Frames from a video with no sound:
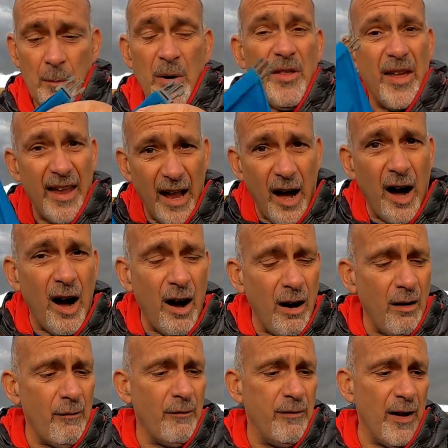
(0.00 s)
But they
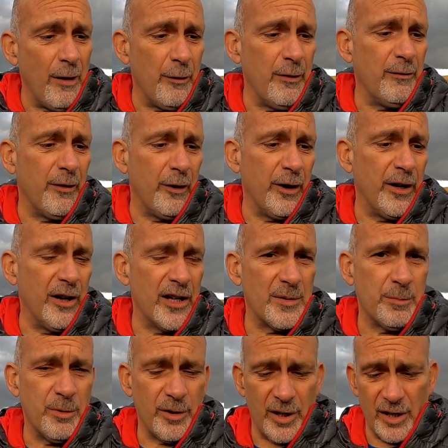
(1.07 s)
are very, very
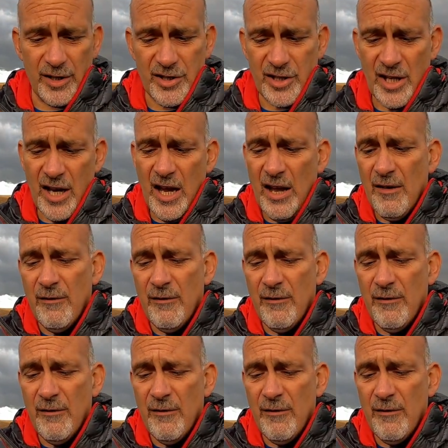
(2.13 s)
nice products,